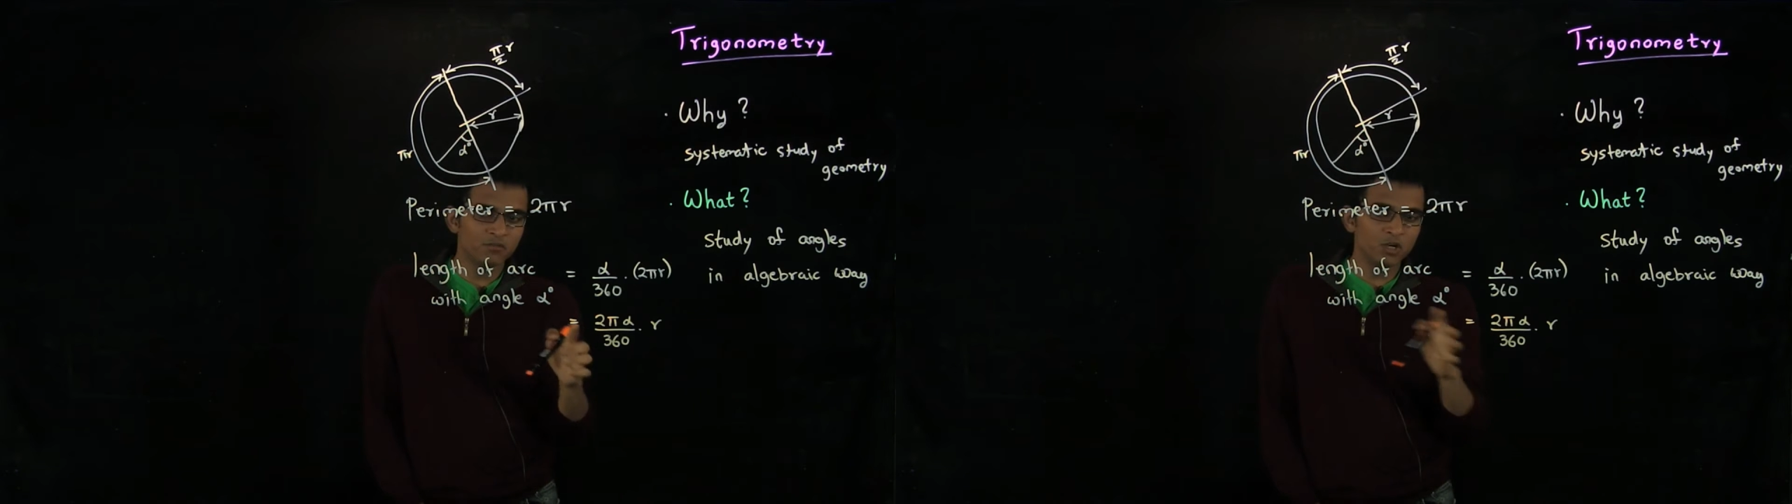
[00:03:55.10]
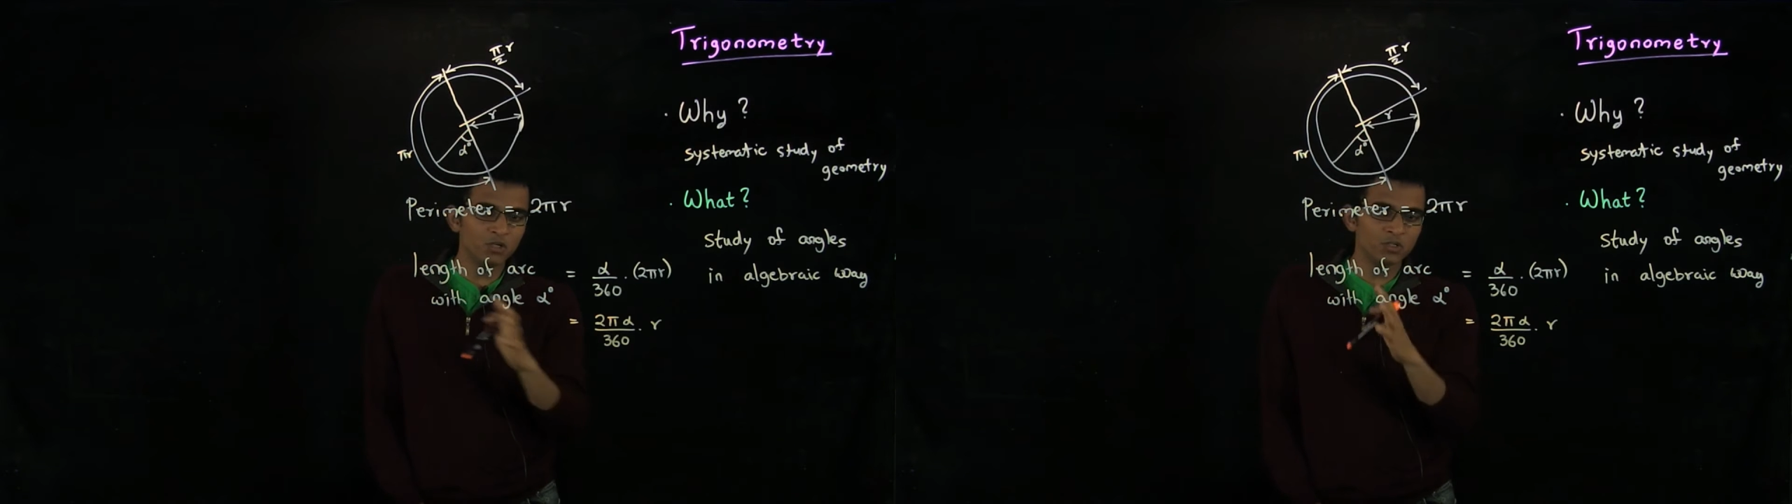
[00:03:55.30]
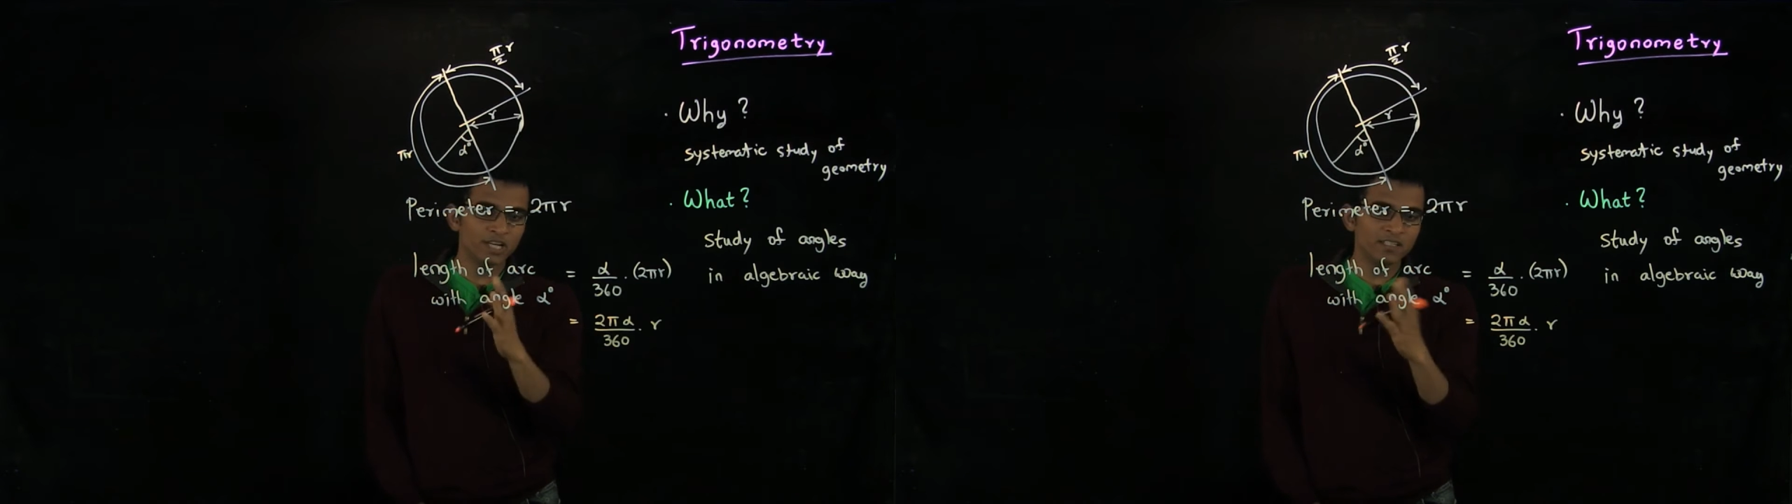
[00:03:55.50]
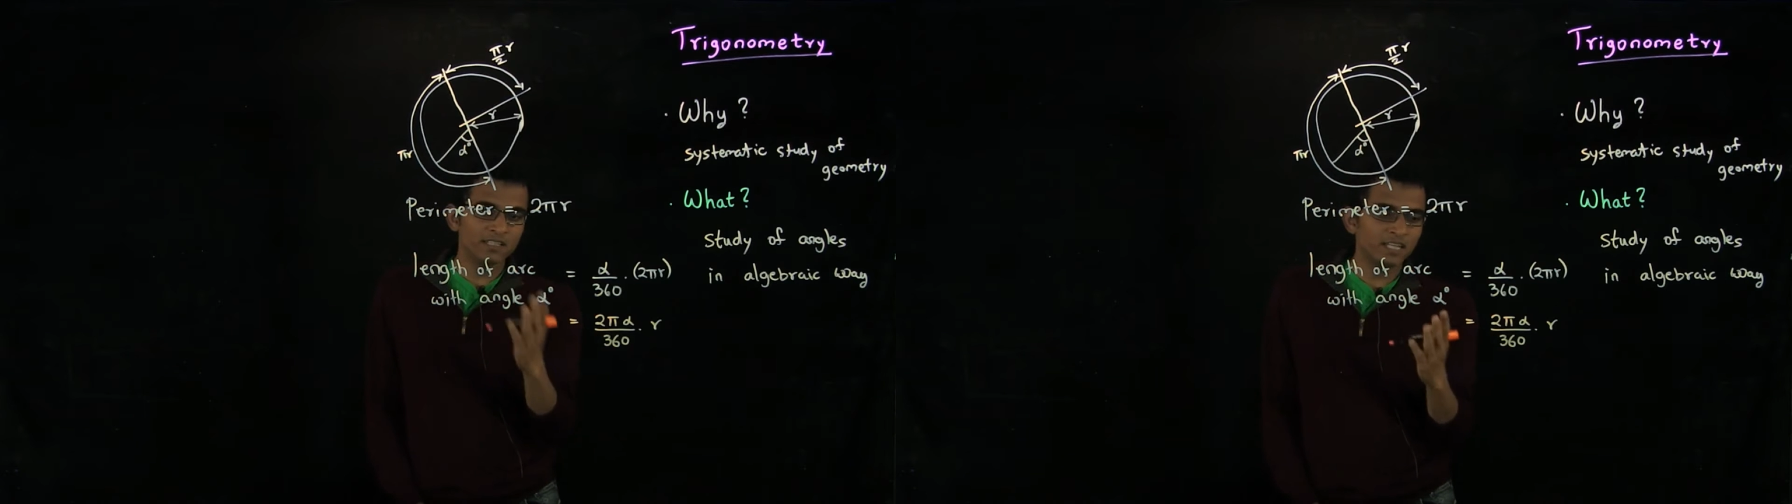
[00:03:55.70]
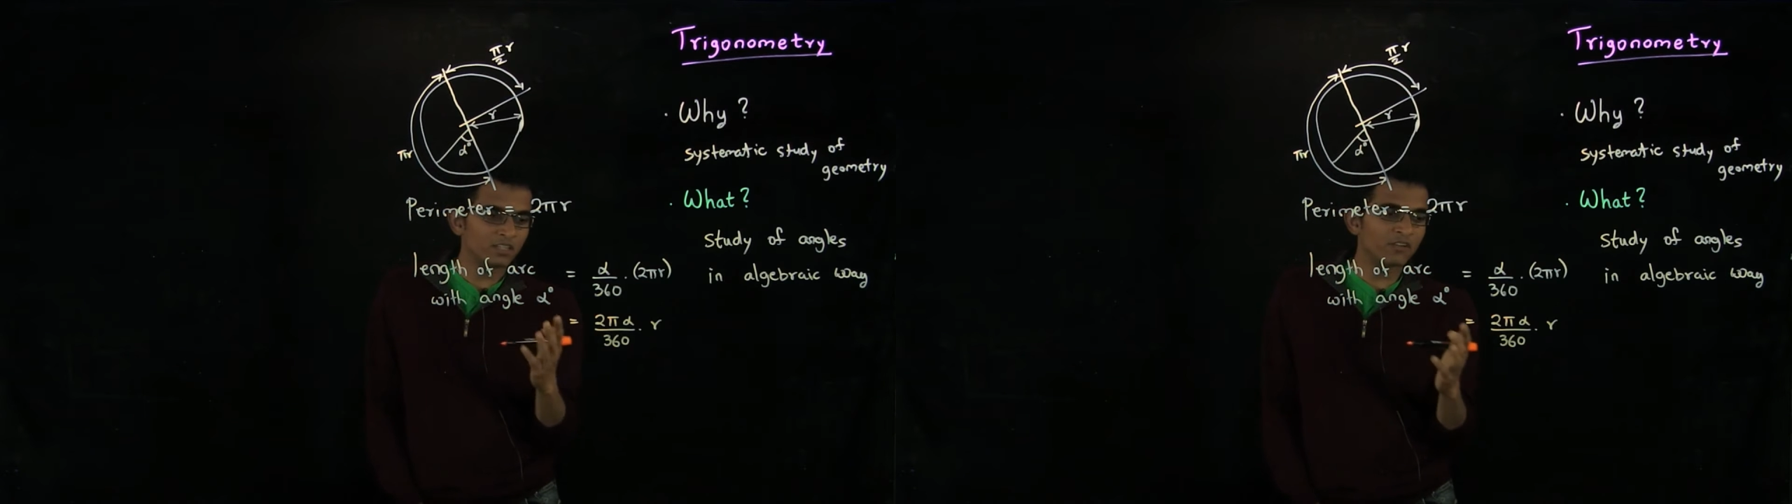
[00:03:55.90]
want to write
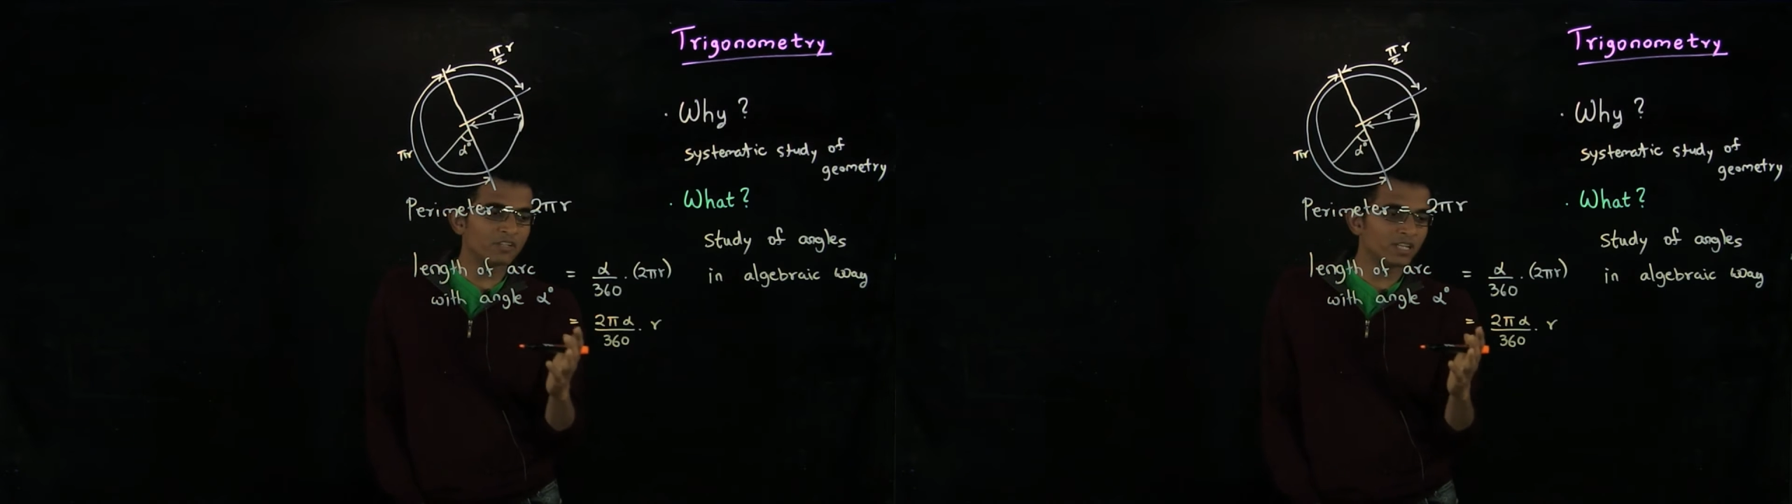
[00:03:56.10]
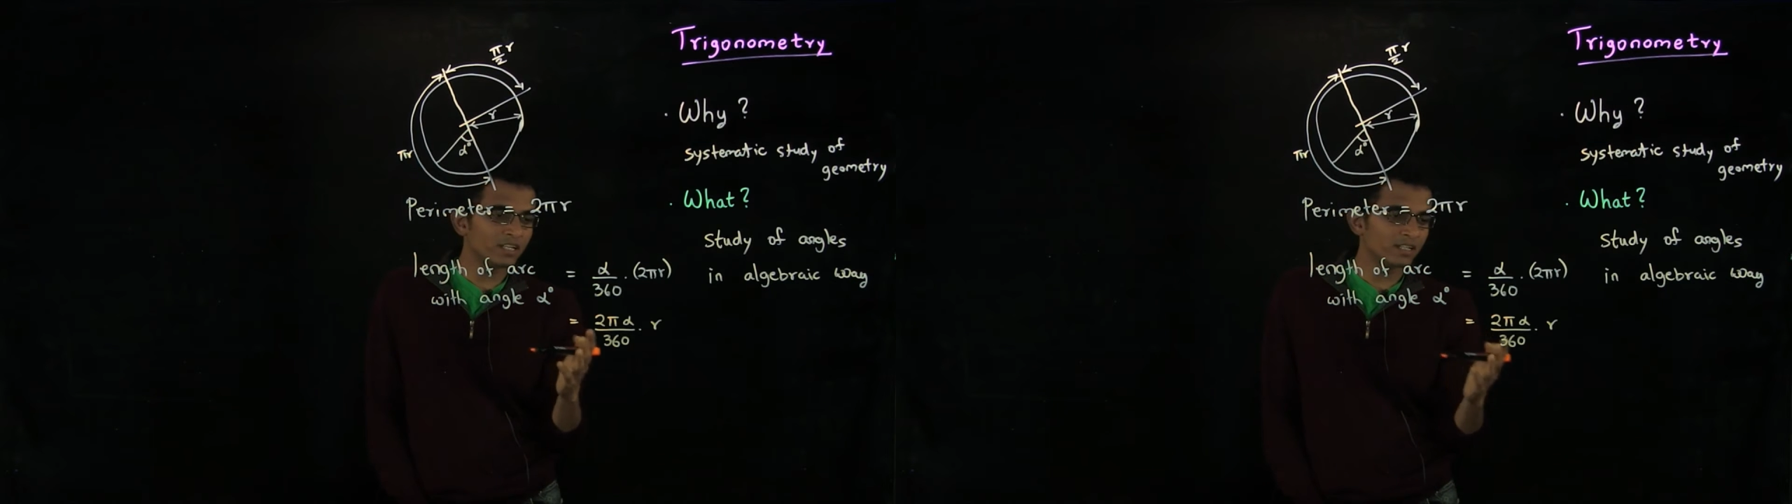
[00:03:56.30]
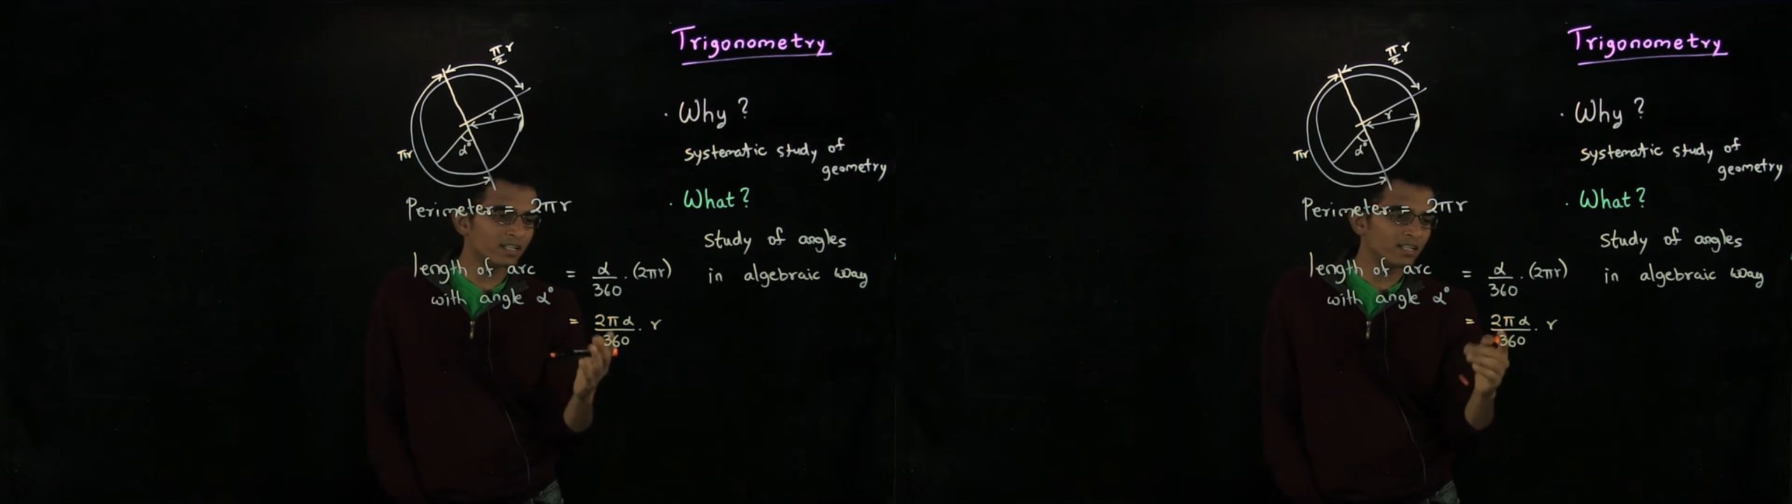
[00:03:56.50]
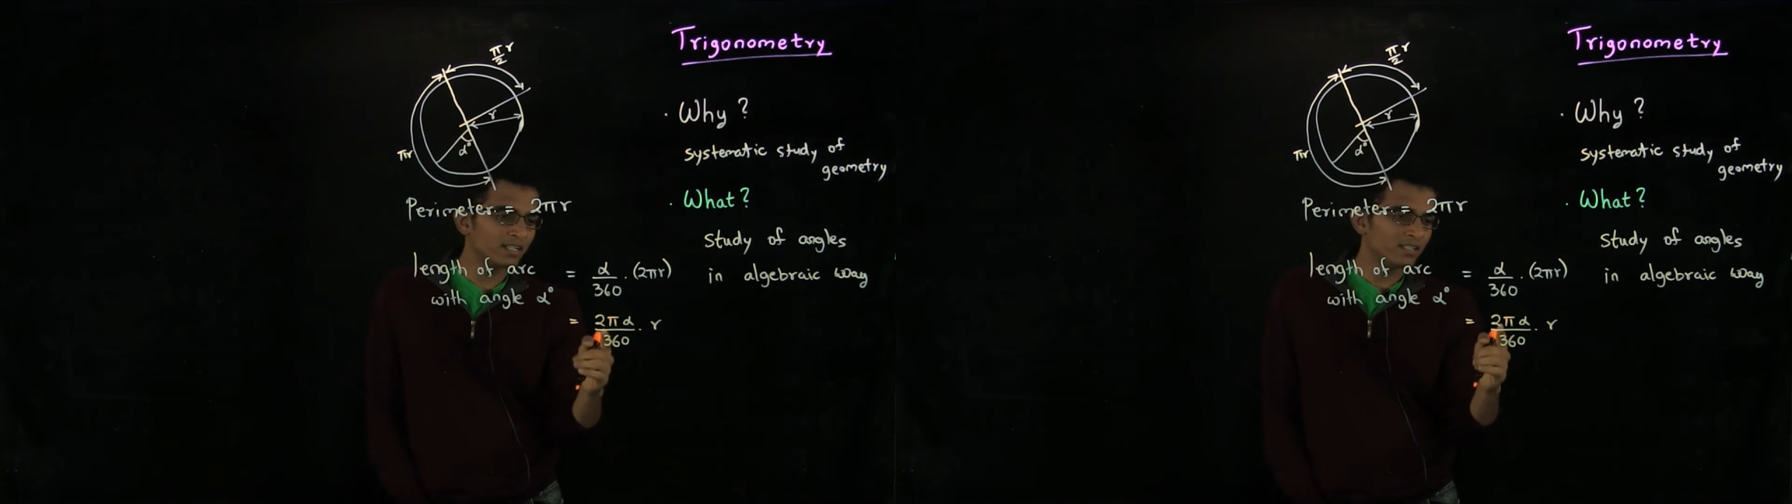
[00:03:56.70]
the length of an arc,